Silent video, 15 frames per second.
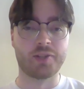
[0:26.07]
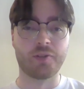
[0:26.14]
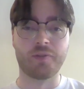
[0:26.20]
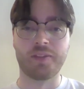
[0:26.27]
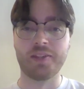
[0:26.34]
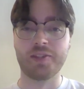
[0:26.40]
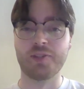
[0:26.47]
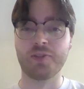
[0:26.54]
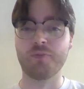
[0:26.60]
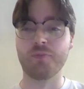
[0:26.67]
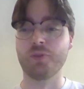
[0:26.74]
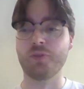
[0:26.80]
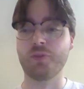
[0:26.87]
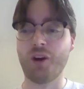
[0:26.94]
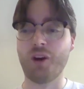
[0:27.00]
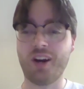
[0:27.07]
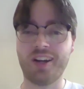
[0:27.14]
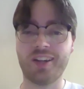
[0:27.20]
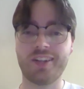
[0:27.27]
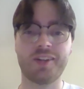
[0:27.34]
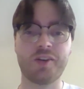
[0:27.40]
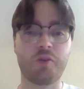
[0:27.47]
so if things have moved
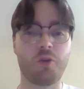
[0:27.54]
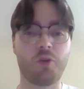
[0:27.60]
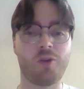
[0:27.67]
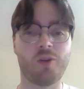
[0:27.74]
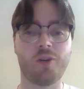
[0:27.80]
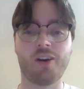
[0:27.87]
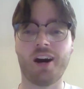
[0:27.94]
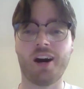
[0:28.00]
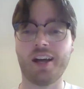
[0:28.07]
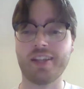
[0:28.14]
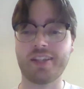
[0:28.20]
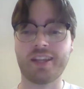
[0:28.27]
on or I